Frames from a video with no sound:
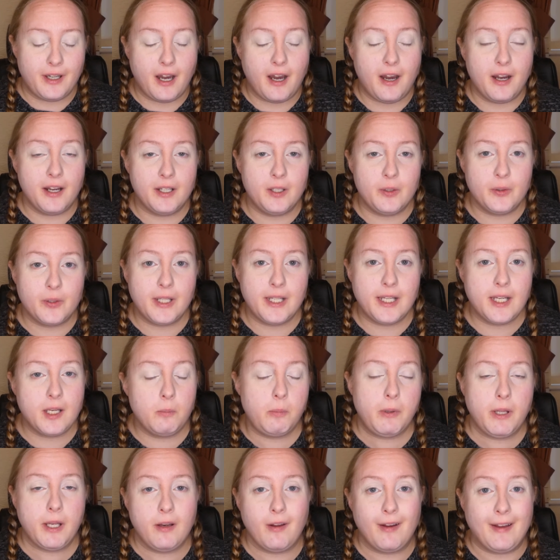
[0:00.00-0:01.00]
I look a little
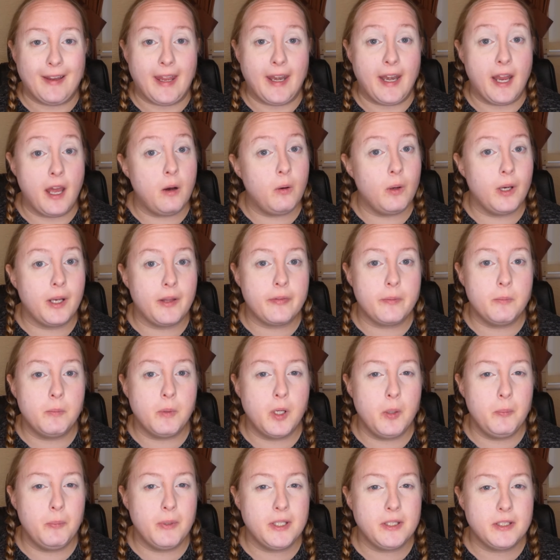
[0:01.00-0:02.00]
bit like an owl at the
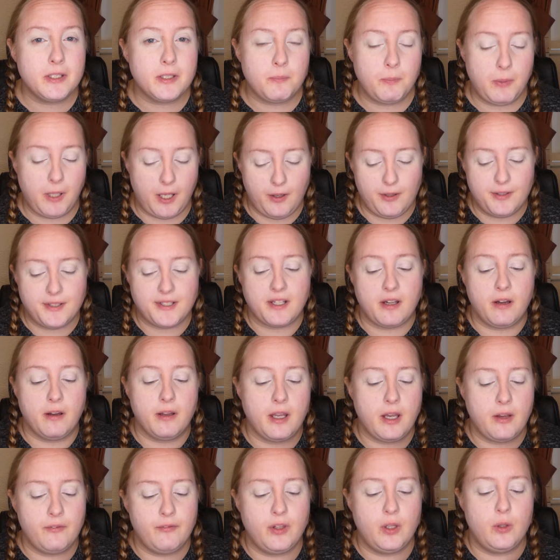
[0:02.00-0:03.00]
moment because I
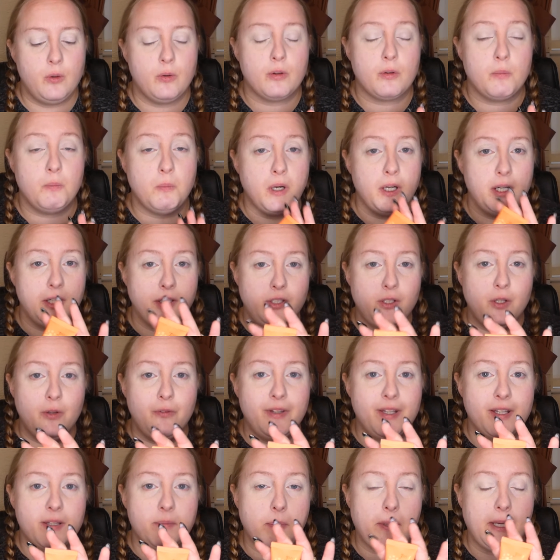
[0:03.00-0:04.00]
have used my
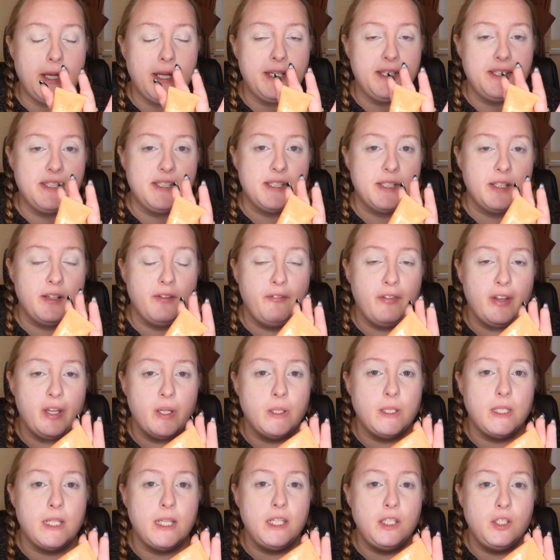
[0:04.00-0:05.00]
Juvia's Place
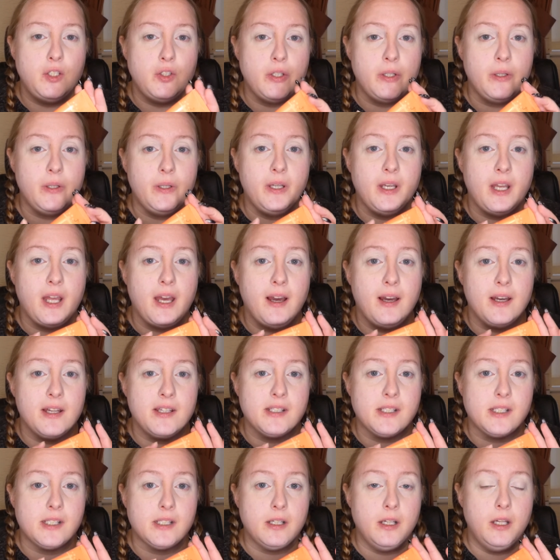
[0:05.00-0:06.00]
foundation
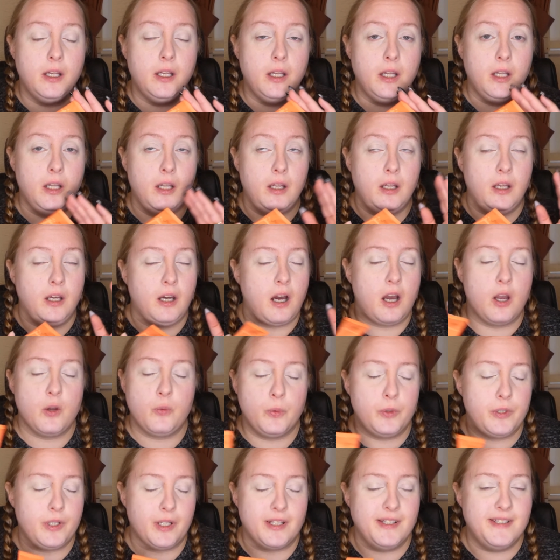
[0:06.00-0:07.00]
as I
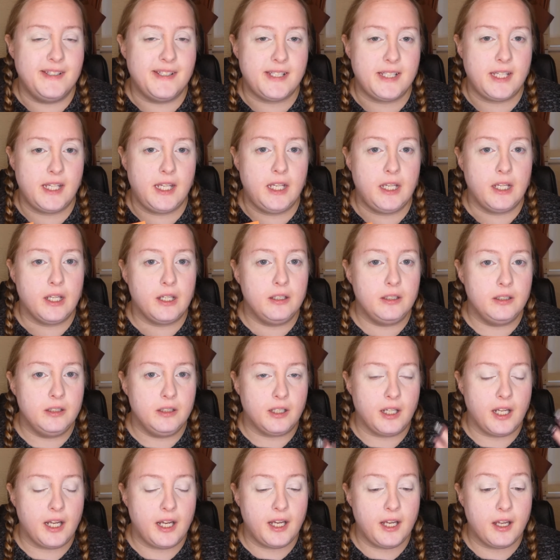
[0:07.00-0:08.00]
would a concealer
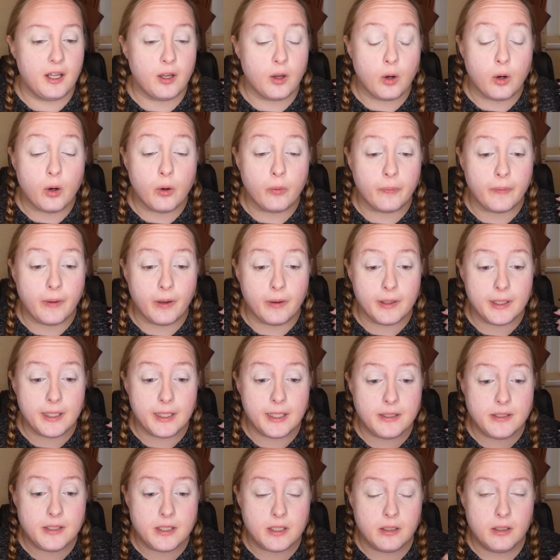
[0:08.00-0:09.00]
on the
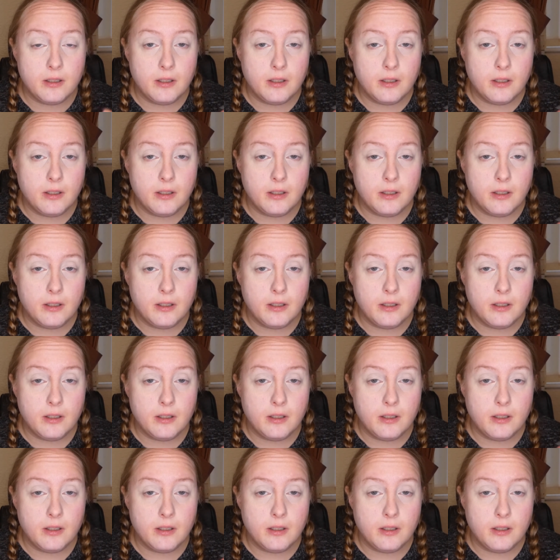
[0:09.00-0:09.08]
eyelid.